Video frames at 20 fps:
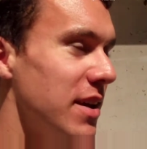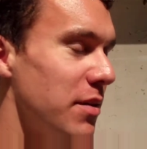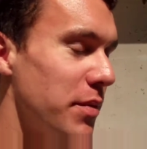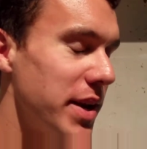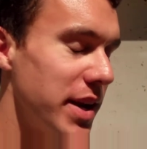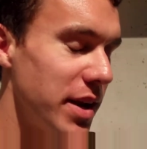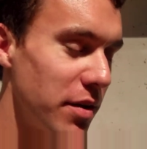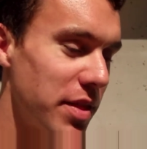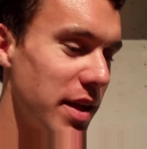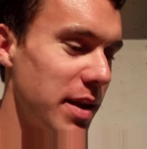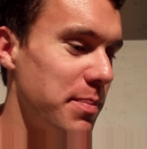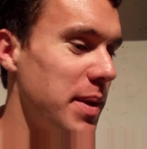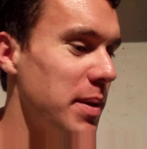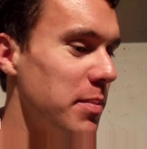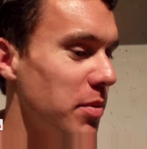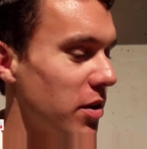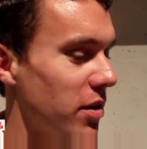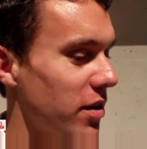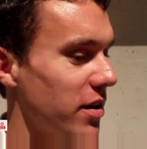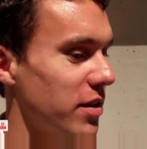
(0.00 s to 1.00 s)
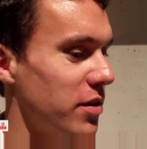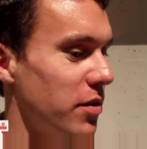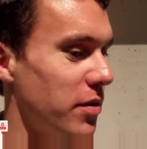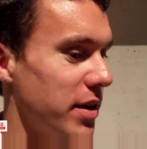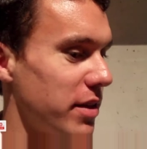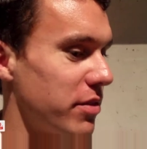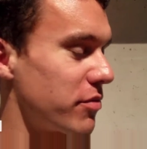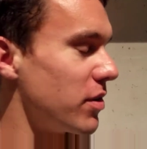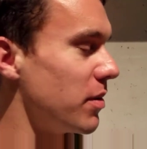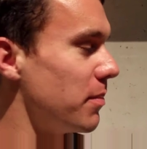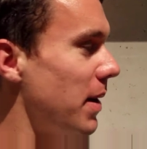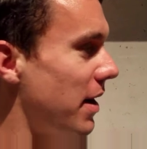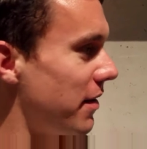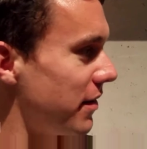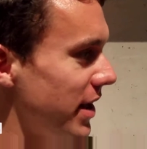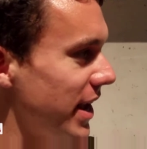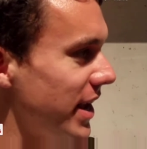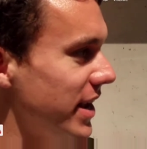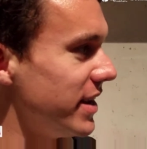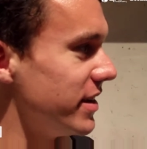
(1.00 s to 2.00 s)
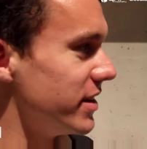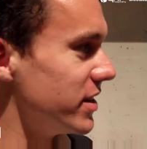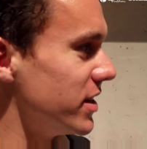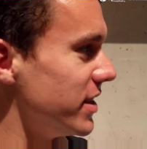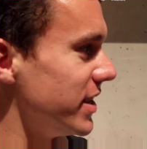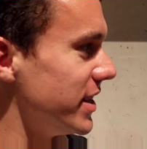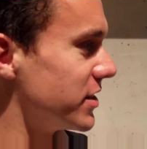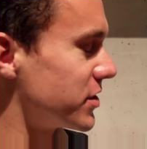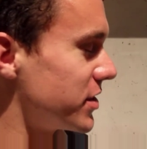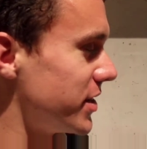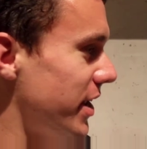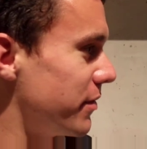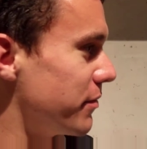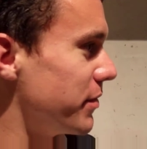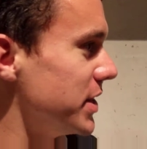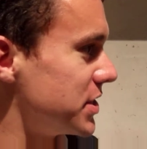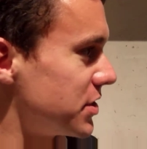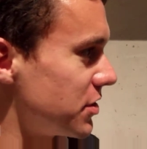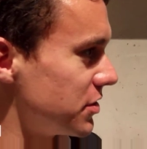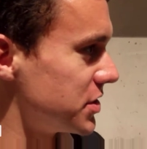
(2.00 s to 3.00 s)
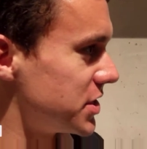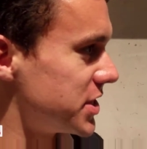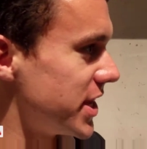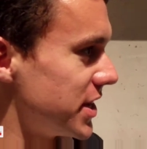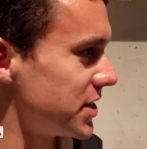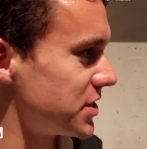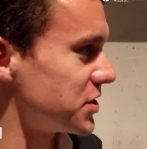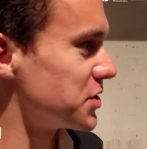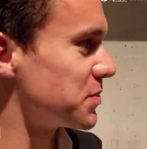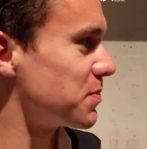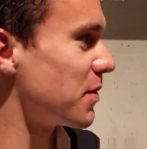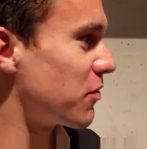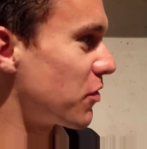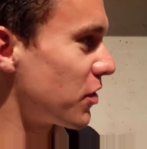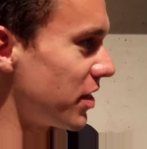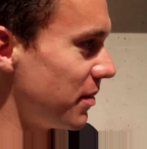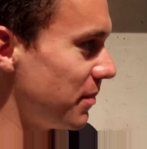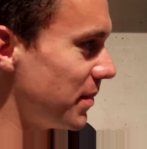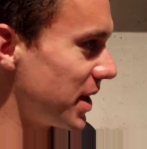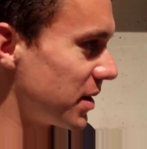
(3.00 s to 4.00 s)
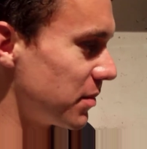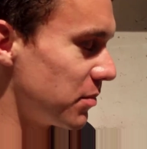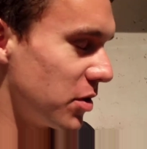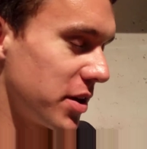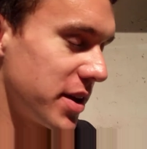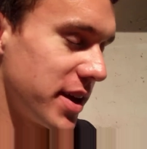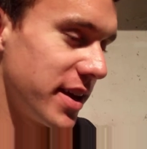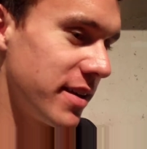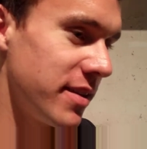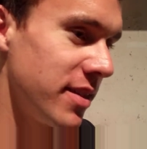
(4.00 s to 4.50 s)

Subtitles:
we know that people are going through about 8 internet research sessions before they make a booking,